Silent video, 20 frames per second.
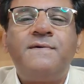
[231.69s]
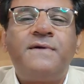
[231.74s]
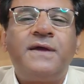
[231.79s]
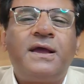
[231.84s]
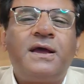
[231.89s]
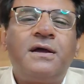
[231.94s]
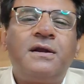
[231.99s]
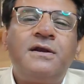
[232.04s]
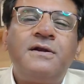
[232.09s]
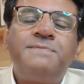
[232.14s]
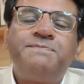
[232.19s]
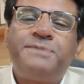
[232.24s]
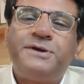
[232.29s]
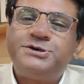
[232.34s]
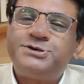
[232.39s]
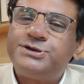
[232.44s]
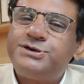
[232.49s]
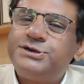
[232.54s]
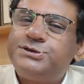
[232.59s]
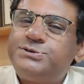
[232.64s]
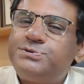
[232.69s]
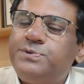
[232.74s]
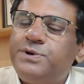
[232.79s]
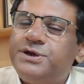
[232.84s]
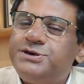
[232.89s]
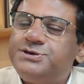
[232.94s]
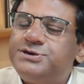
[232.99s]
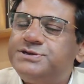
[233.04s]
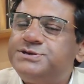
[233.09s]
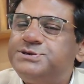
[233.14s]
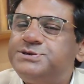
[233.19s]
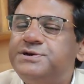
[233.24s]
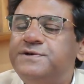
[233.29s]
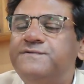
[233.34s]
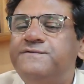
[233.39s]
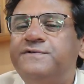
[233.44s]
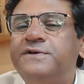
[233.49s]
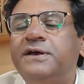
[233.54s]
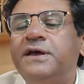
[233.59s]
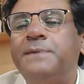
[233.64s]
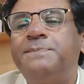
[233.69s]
recurrent patient education centric